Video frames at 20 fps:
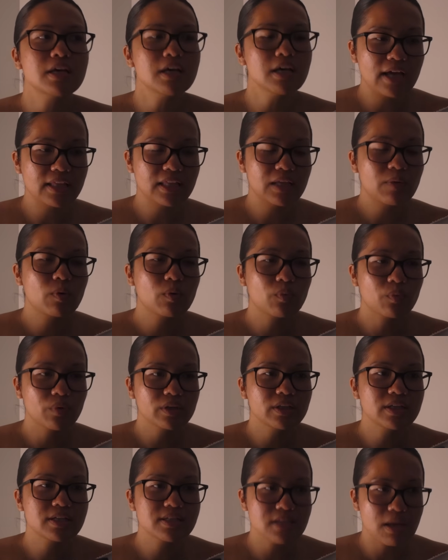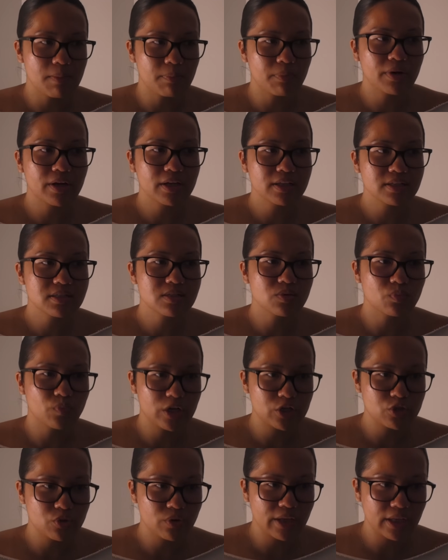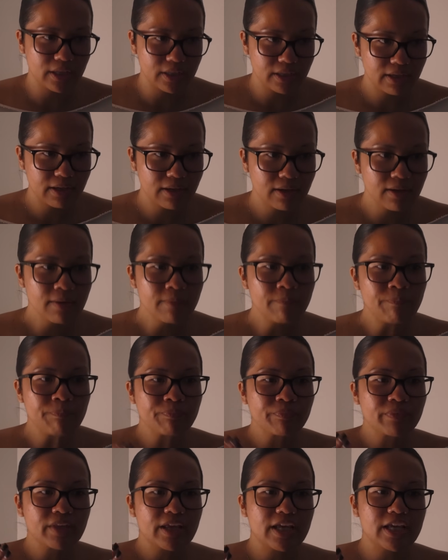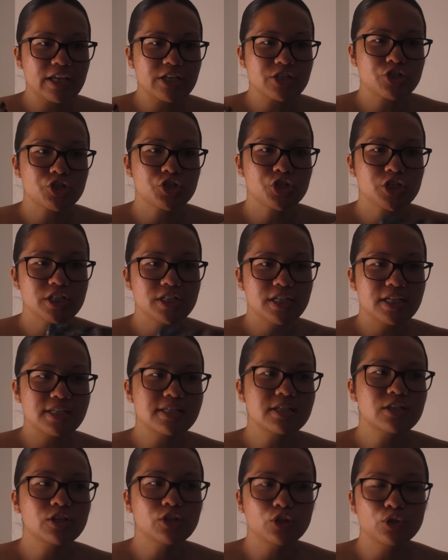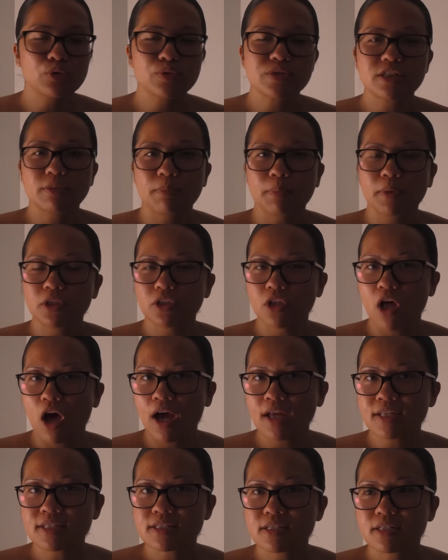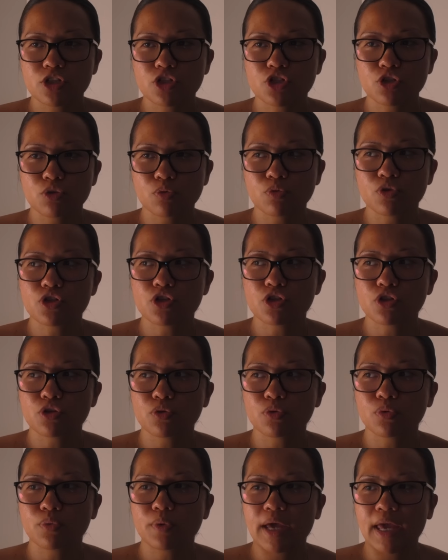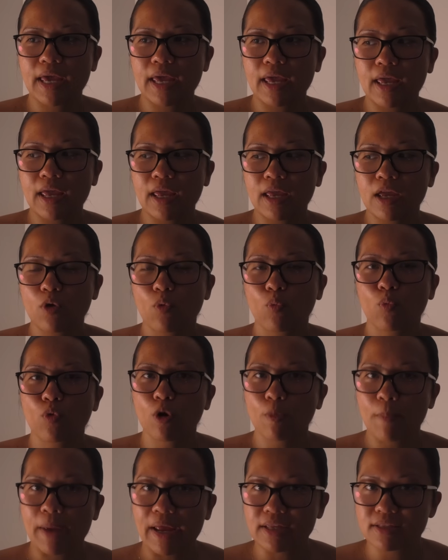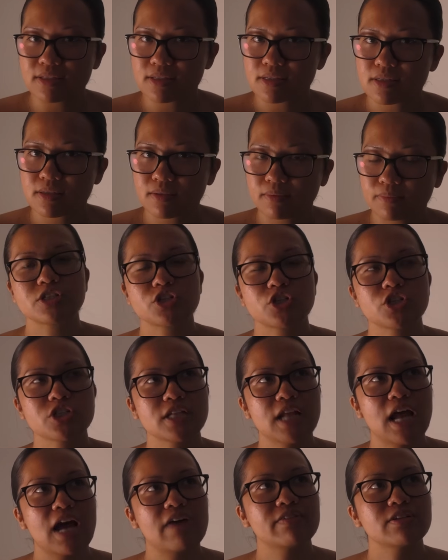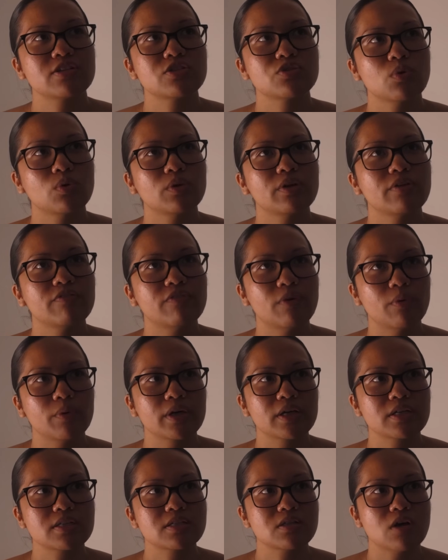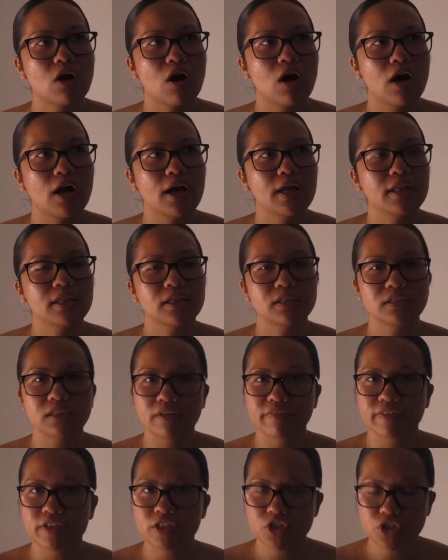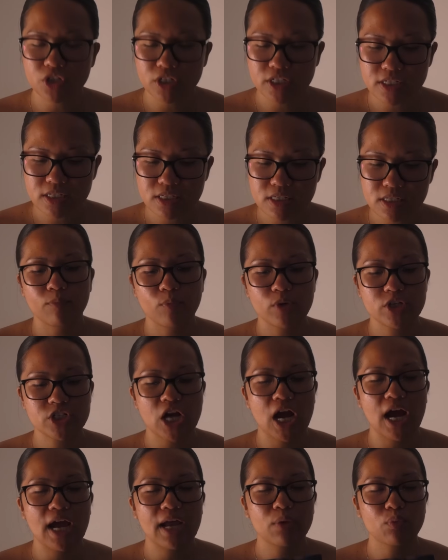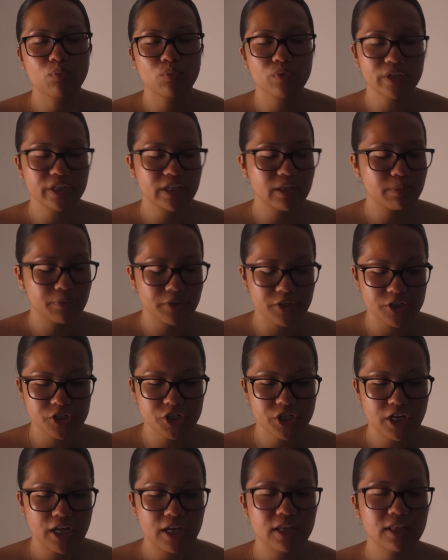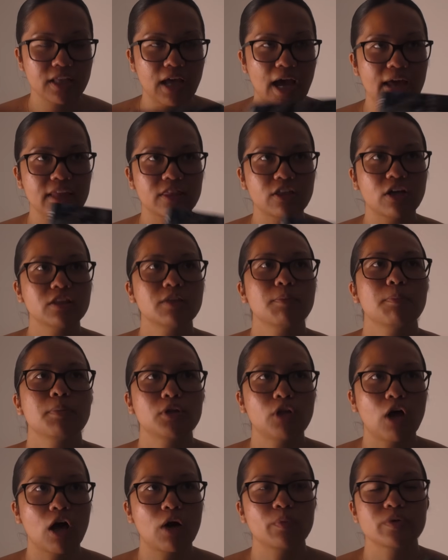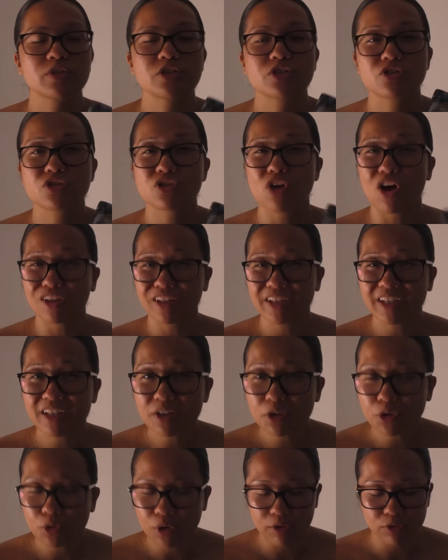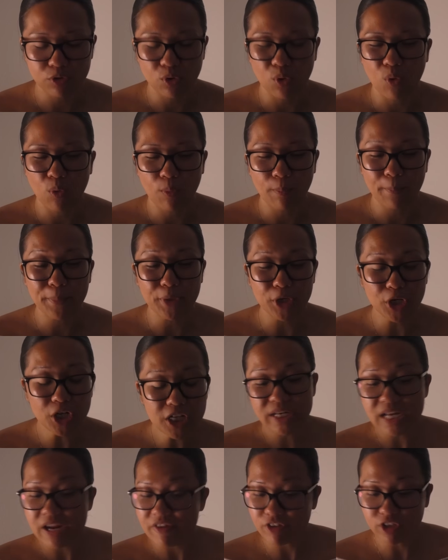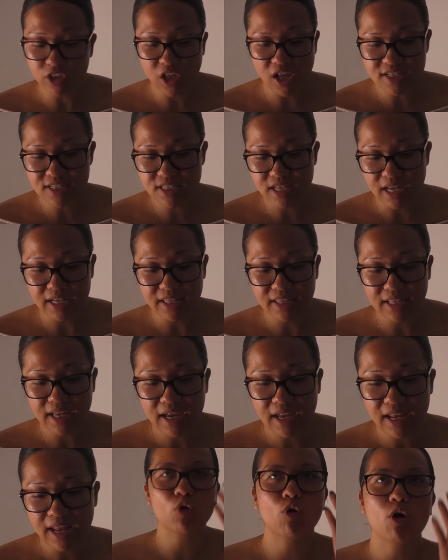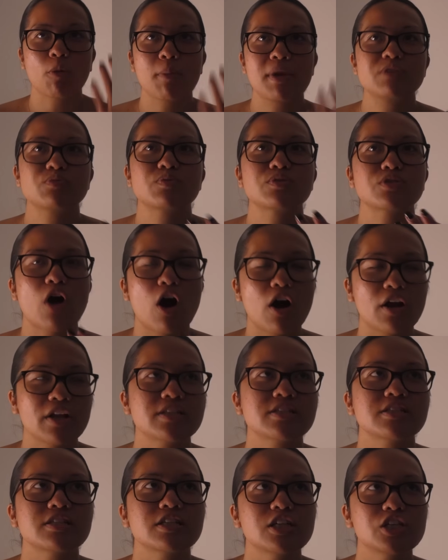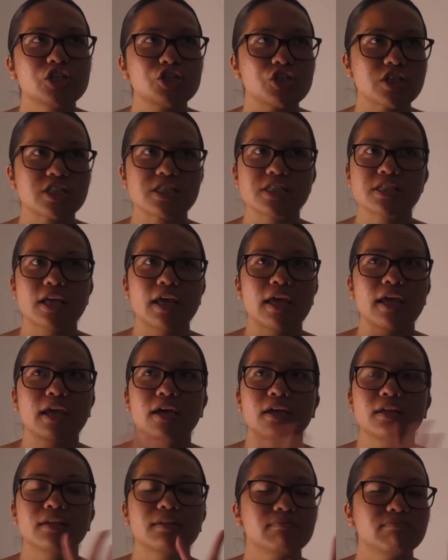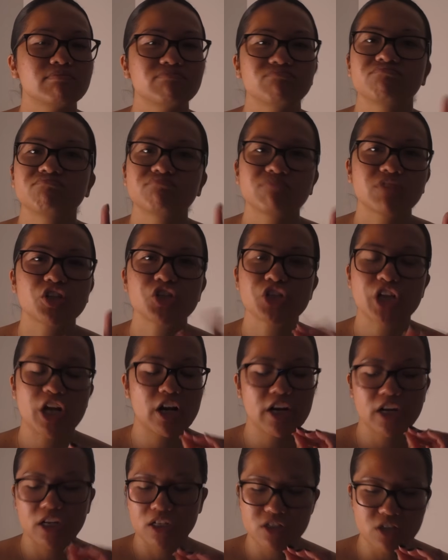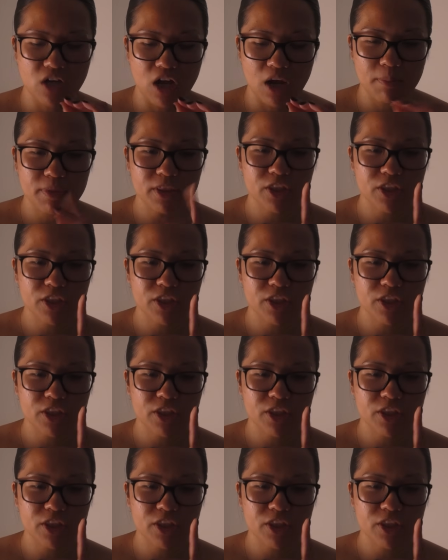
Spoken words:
I think what really separates Rachel Gillig is she doesn't lose the plot due to a romance. She doesn't have it solely focused on the love interest, which I really appreciate. I thought the plot was solid throughout the whole book. Never lost sight of that. The romance was honestly just like the cherry on top.